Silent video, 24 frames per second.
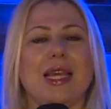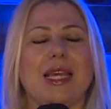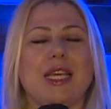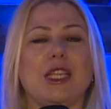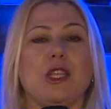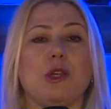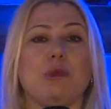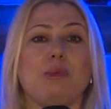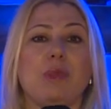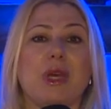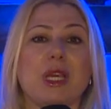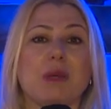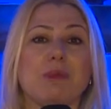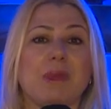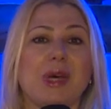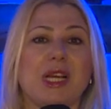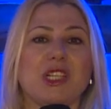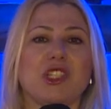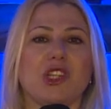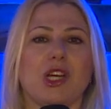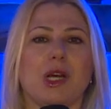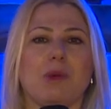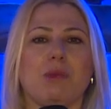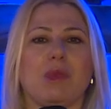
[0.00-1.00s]
In the big
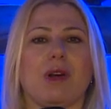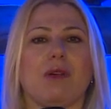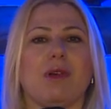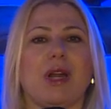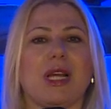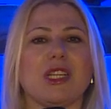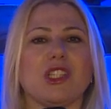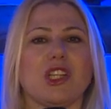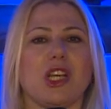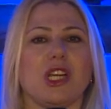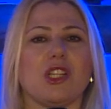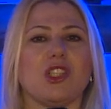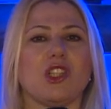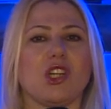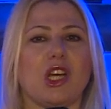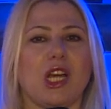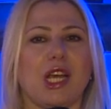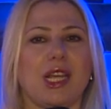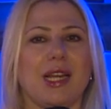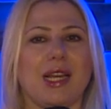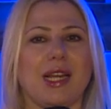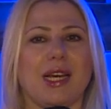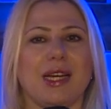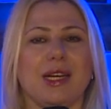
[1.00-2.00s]
matchup
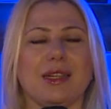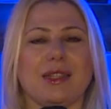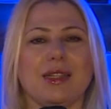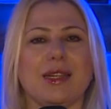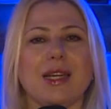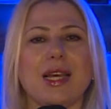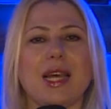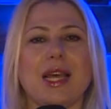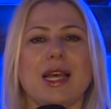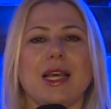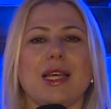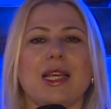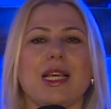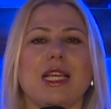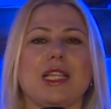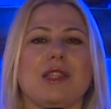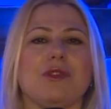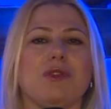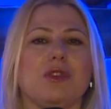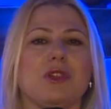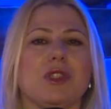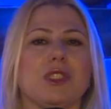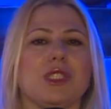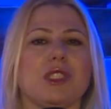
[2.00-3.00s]
Russia-China,
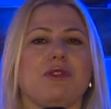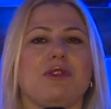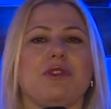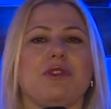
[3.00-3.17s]
it was a